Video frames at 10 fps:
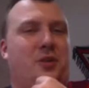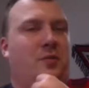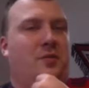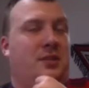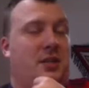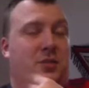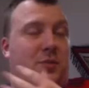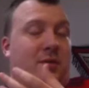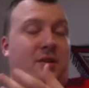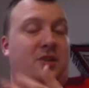Well, if he's such a
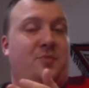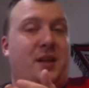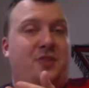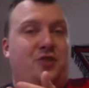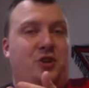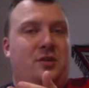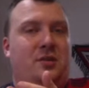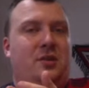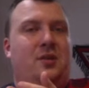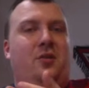world-class manager,
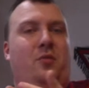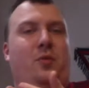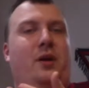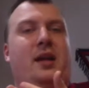where the